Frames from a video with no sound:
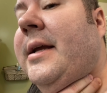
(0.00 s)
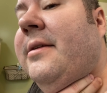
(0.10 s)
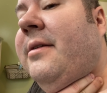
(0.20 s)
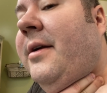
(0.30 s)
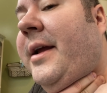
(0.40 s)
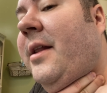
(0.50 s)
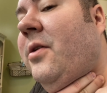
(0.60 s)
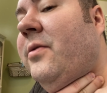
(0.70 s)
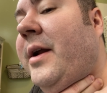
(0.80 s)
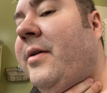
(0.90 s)
It's starting to get a
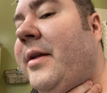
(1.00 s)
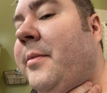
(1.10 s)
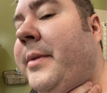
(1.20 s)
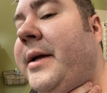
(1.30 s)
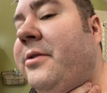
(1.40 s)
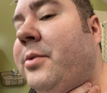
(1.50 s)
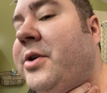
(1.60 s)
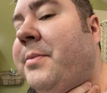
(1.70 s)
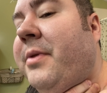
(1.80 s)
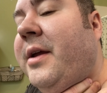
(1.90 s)
little red around the base,
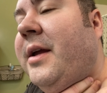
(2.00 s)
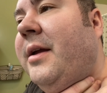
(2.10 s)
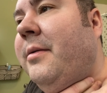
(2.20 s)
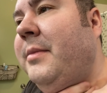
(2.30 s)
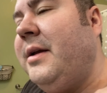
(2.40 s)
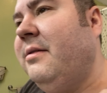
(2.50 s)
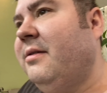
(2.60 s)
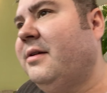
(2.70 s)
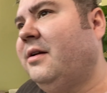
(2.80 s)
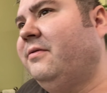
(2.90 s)
which I'm thinking it means
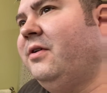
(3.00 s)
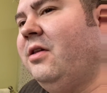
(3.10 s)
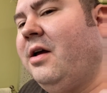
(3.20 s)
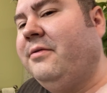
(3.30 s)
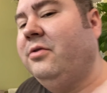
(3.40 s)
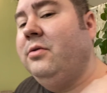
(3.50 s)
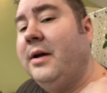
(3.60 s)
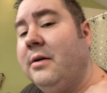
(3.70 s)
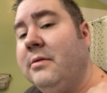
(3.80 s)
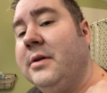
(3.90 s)
it's gonna fall off soon.
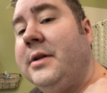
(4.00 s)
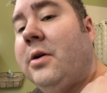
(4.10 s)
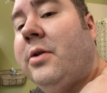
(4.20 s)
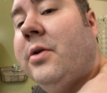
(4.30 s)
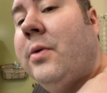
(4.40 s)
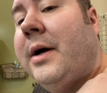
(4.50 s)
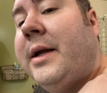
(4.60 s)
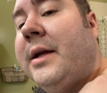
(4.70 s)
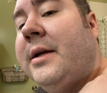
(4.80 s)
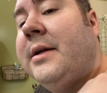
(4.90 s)
I don't really know though why,
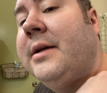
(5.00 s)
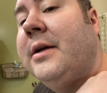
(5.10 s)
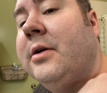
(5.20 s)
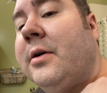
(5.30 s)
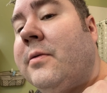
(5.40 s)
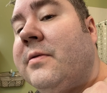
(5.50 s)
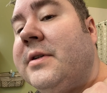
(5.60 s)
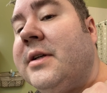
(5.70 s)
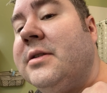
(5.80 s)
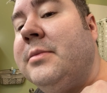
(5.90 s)
but
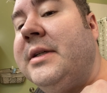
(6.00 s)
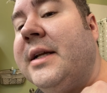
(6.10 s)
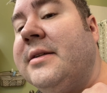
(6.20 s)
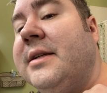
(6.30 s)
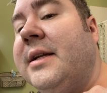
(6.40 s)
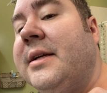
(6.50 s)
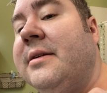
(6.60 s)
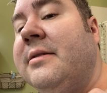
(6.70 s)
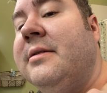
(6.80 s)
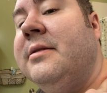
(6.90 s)
hopefully it doesn't mean that it's getting
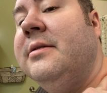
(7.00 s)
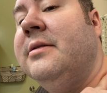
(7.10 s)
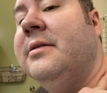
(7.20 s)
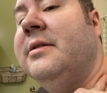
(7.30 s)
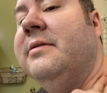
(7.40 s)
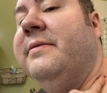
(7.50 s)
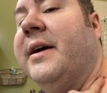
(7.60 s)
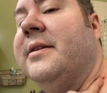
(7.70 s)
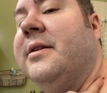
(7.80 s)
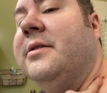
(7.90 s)

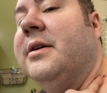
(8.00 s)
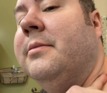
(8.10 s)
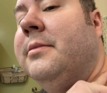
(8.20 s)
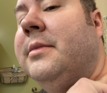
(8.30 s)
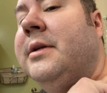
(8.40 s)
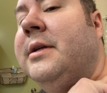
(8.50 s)
infected or something.